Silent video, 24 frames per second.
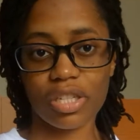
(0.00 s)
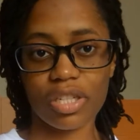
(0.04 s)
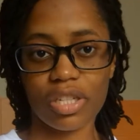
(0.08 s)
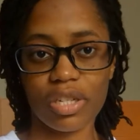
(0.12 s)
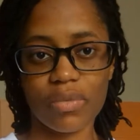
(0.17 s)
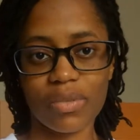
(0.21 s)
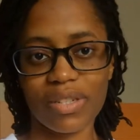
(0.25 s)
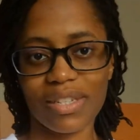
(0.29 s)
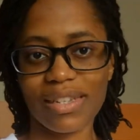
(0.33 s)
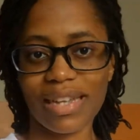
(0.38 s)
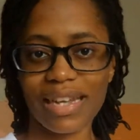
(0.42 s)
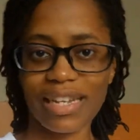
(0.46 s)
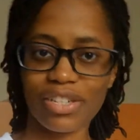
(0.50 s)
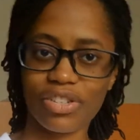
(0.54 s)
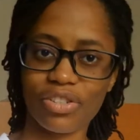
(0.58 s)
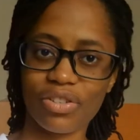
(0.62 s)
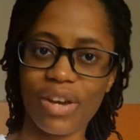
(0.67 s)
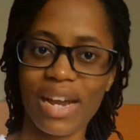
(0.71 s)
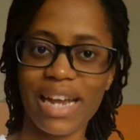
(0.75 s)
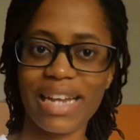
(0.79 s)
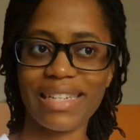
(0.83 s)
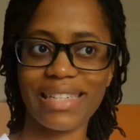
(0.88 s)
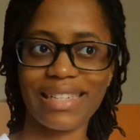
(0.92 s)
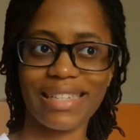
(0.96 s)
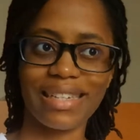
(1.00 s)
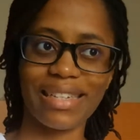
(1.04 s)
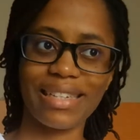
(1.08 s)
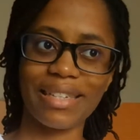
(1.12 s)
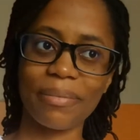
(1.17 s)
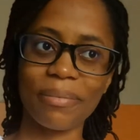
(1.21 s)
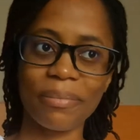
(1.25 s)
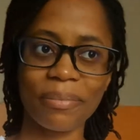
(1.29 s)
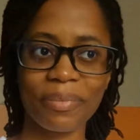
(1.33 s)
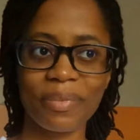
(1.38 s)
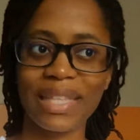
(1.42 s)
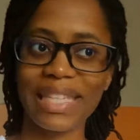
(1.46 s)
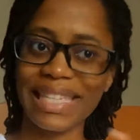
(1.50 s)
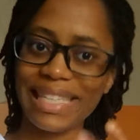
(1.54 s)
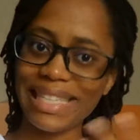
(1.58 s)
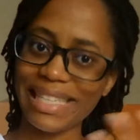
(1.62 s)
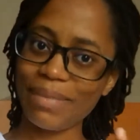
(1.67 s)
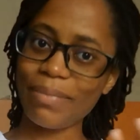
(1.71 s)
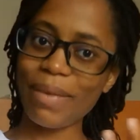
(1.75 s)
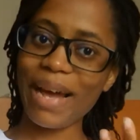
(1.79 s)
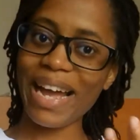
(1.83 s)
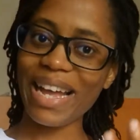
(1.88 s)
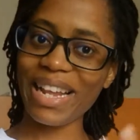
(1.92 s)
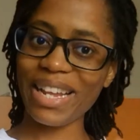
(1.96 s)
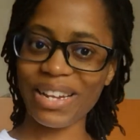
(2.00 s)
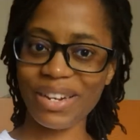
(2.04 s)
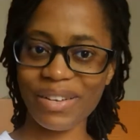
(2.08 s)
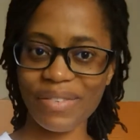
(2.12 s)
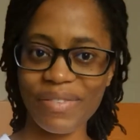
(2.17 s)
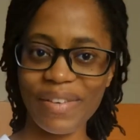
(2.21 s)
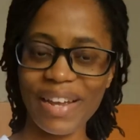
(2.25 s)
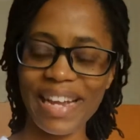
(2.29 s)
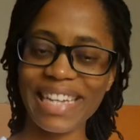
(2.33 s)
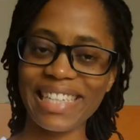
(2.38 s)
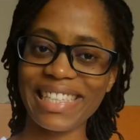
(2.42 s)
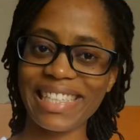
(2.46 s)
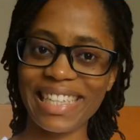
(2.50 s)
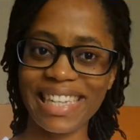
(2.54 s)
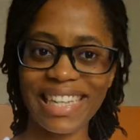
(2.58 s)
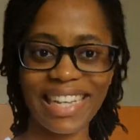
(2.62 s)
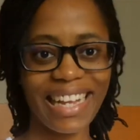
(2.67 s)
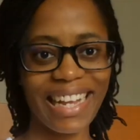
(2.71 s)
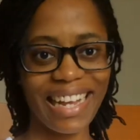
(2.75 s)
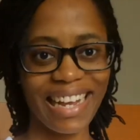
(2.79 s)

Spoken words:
she was like trying to smile on the face.